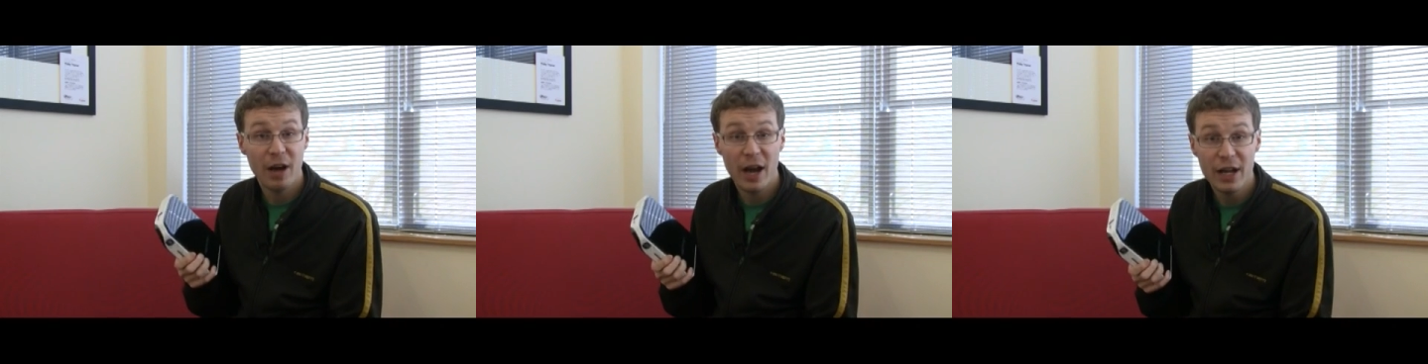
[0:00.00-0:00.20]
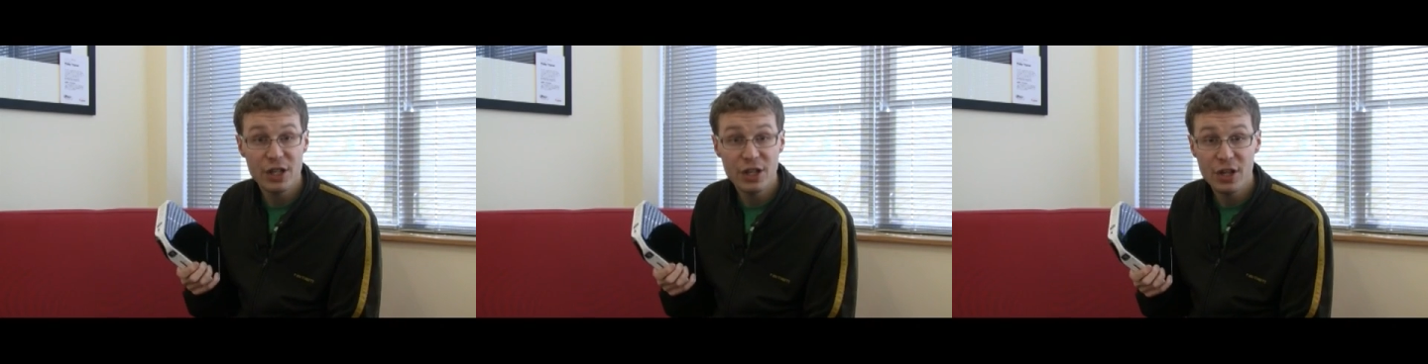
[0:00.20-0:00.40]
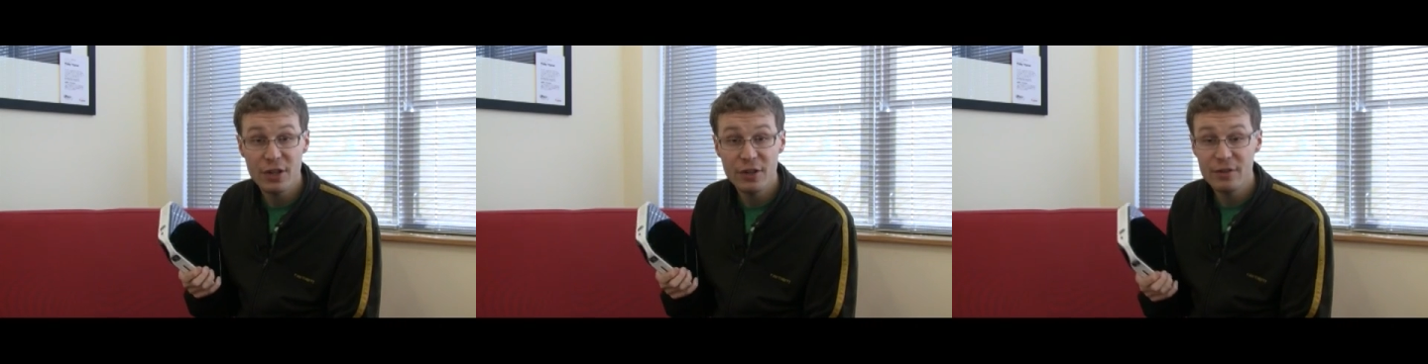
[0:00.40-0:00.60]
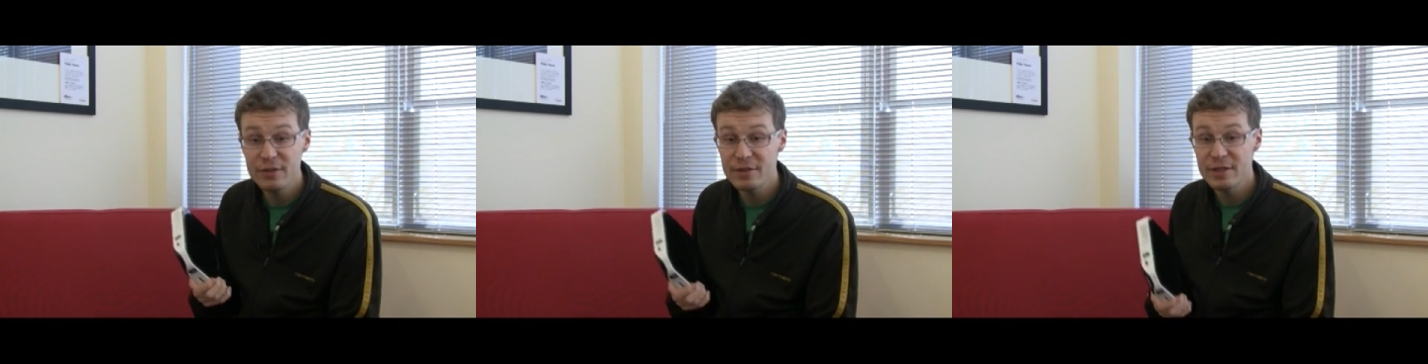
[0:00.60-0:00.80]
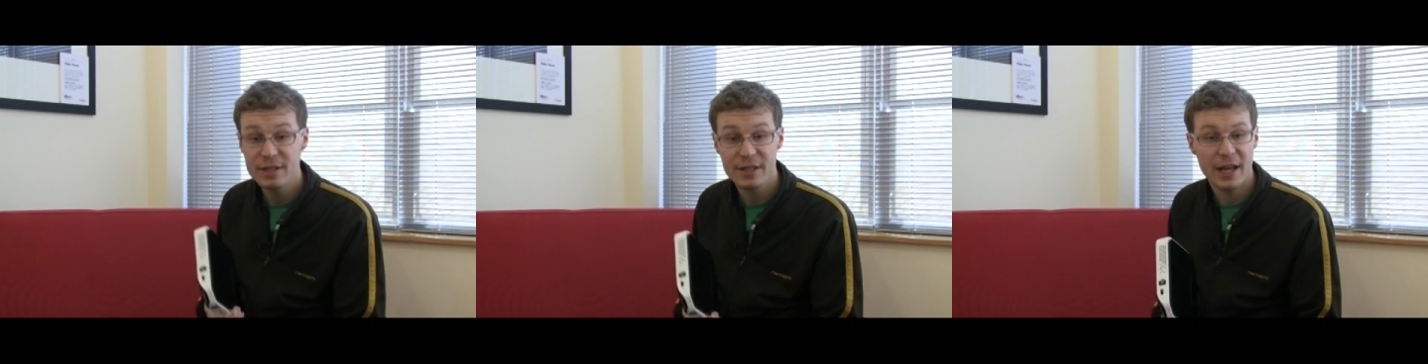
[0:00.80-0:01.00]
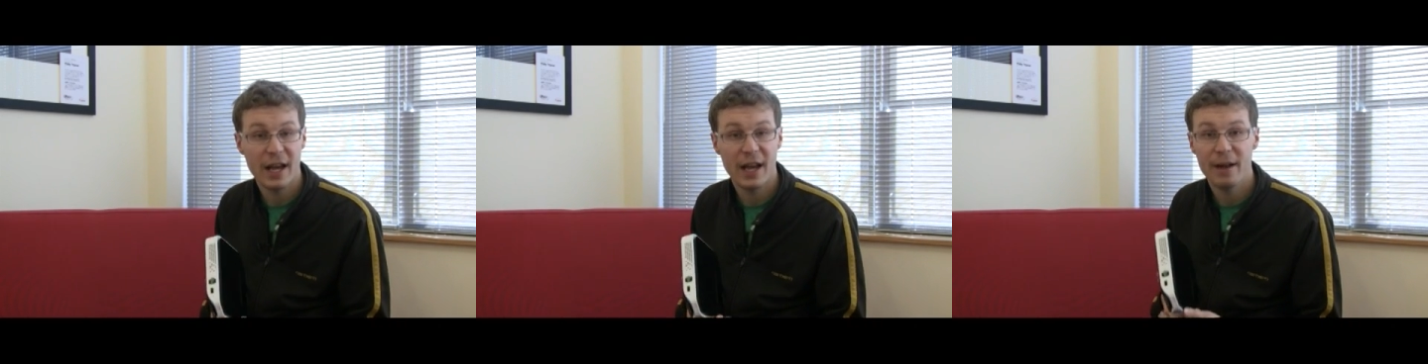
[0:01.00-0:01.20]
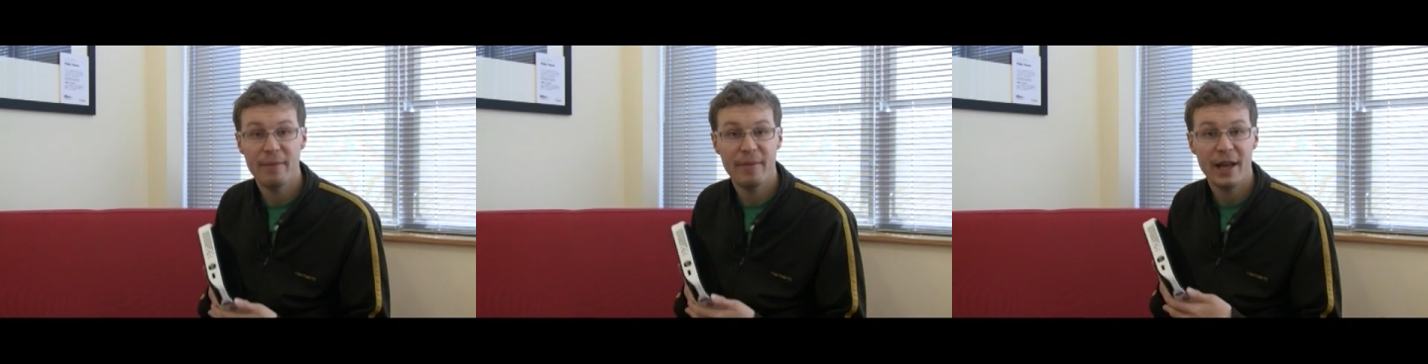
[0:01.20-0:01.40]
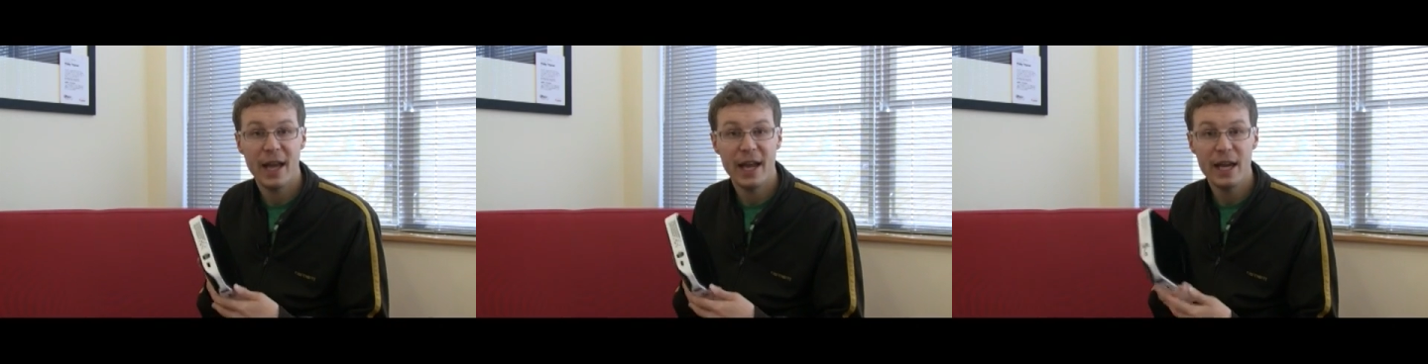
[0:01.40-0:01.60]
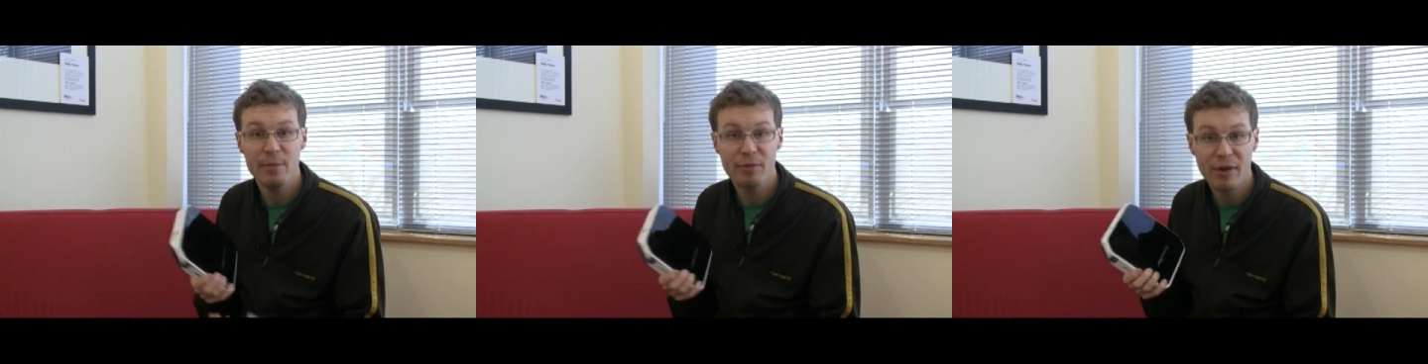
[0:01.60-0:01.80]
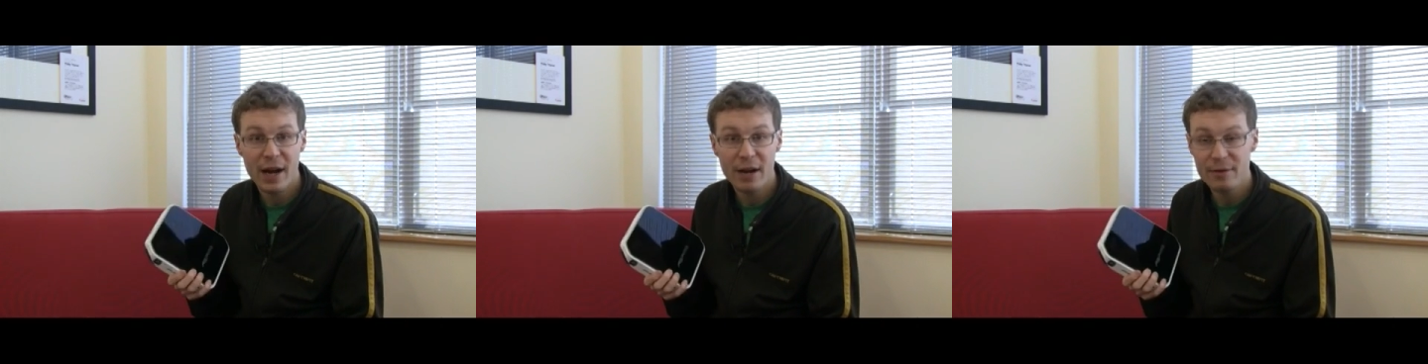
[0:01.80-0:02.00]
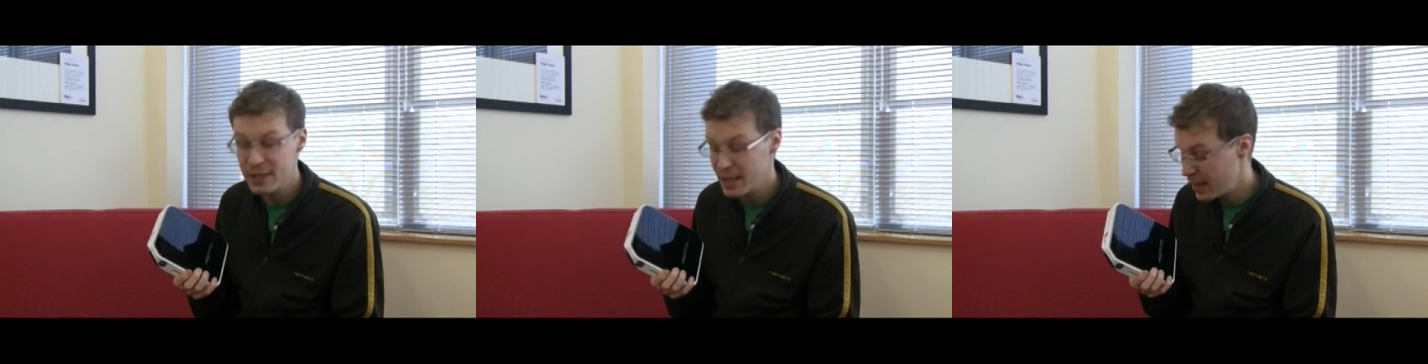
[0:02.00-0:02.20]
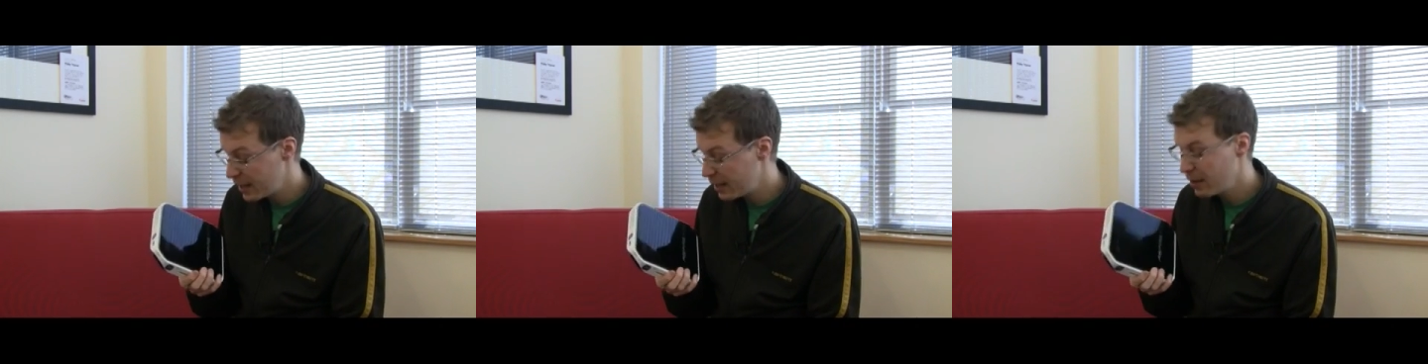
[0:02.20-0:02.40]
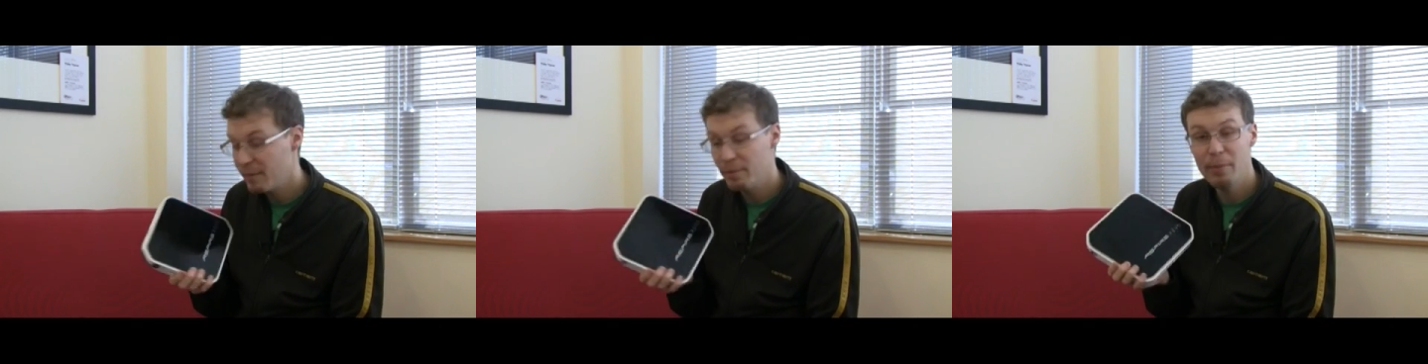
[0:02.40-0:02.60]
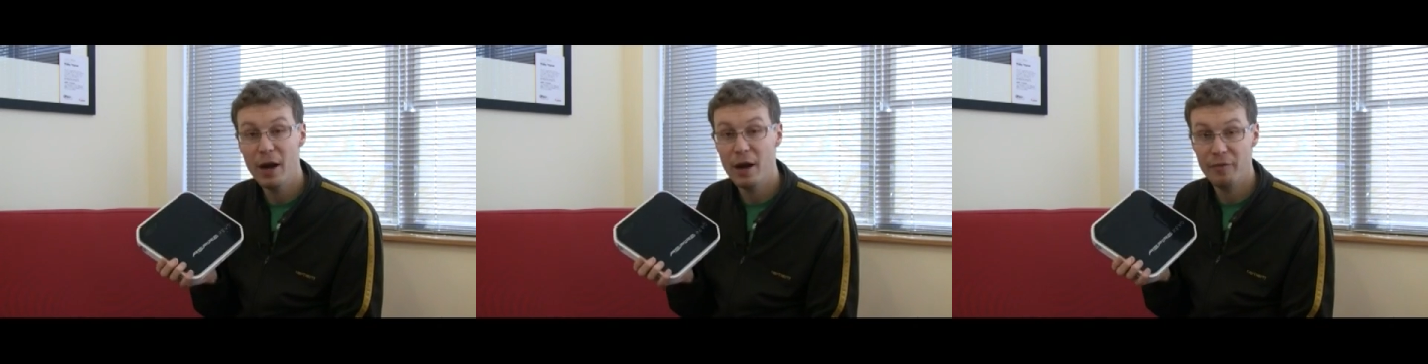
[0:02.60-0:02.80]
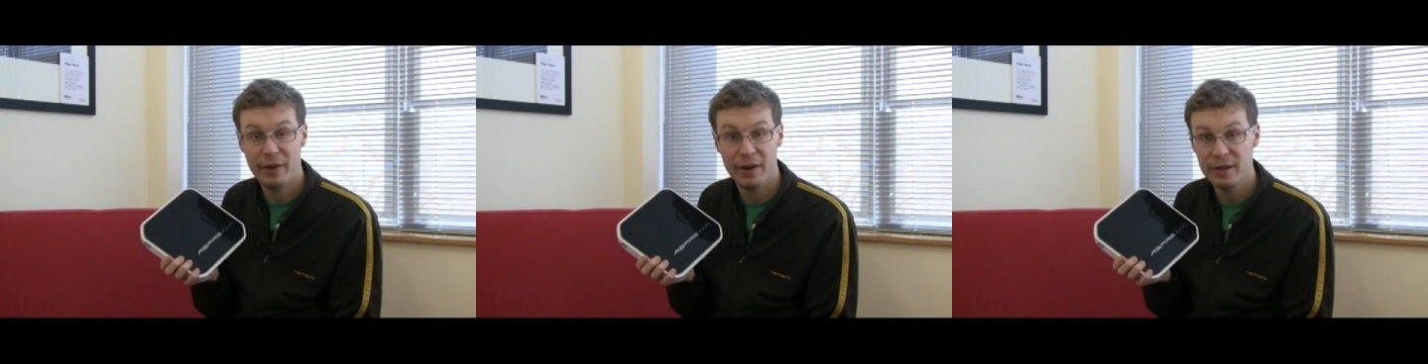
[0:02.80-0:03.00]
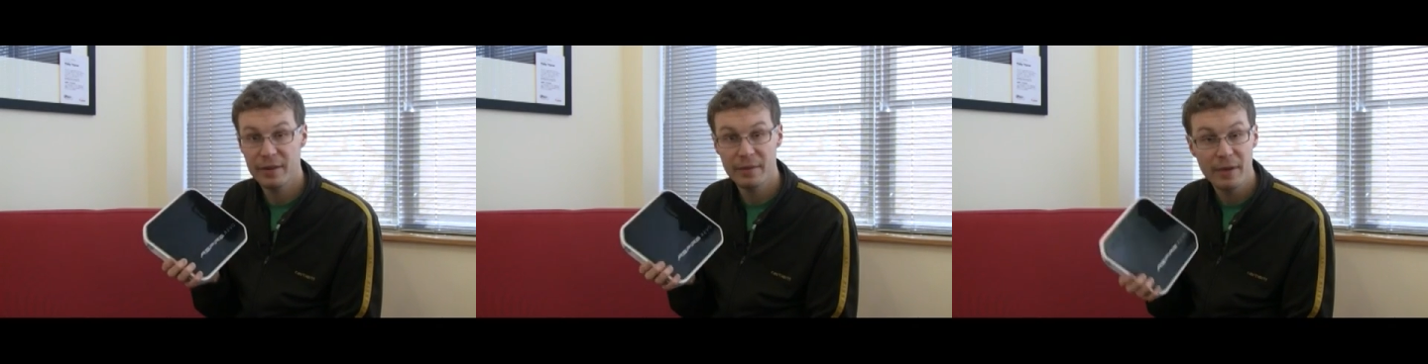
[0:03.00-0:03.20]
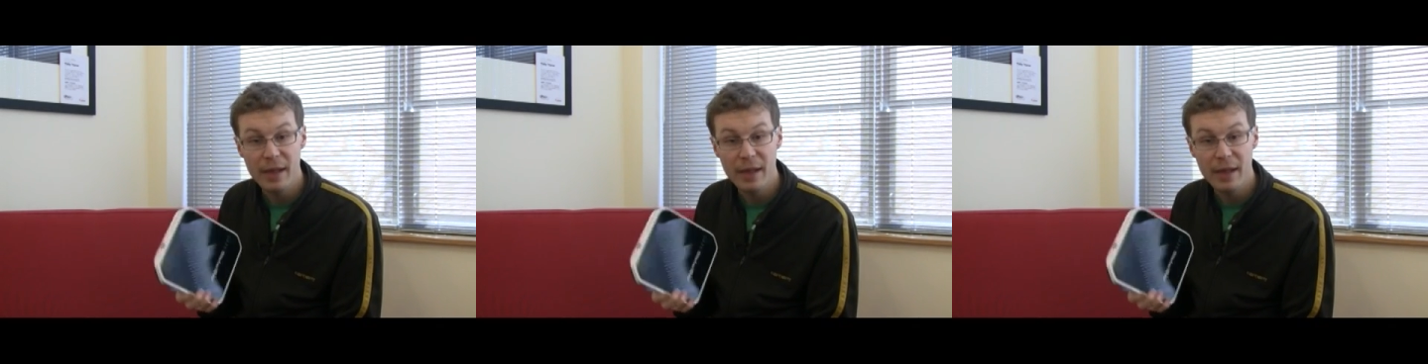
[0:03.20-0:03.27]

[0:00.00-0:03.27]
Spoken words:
iTunes, any browsing, perfect.